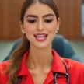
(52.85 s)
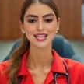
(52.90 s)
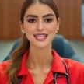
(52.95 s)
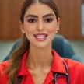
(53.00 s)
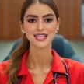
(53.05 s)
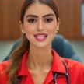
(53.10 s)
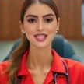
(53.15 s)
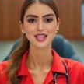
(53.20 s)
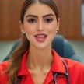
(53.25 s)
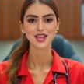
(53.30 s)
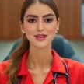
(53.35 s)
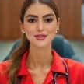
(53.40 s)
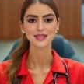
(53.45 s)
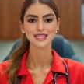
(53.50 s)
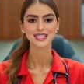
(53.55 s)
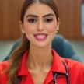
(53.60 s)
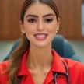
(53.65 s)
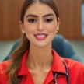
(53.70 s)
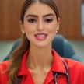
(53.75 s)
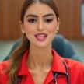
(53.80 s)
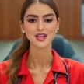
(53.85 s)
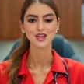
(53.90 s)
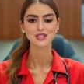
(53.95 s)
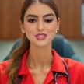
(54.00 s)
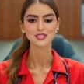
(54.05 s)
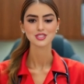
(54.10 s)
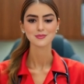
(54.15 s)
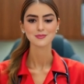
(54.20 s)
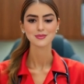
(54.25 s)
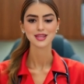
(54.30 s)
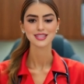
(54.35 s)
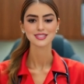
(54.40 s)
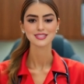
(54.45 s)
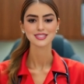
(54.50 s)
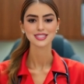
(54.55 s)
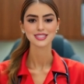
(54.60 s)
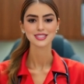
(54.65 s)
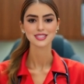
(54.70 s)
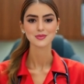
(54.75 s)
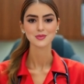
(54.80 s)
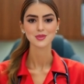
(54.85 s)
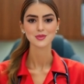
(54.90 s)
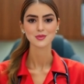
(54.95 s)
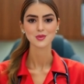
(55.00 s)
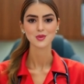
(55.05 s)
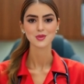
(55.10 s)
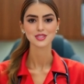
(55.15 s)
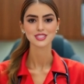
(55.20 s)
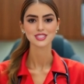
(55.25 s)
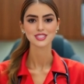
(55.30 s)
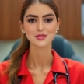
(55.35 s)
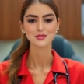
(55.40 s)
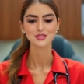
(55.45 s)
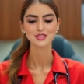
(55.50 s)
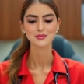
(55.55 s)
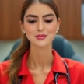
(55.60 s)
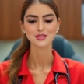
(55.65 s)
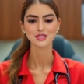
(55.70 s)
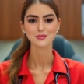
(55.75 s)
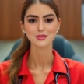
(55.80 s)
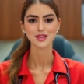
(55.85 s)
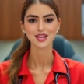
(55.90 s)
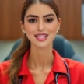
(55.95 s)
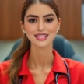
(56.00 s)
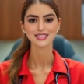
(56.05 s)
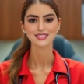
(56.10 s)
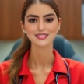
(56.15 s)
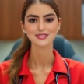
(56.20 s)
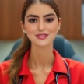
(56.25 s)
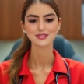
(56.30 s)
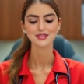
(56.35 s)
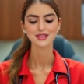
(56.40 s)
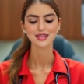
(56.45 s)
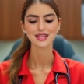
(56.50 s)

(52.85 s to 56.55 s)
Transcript: can accommodate large masses before symptoms arise.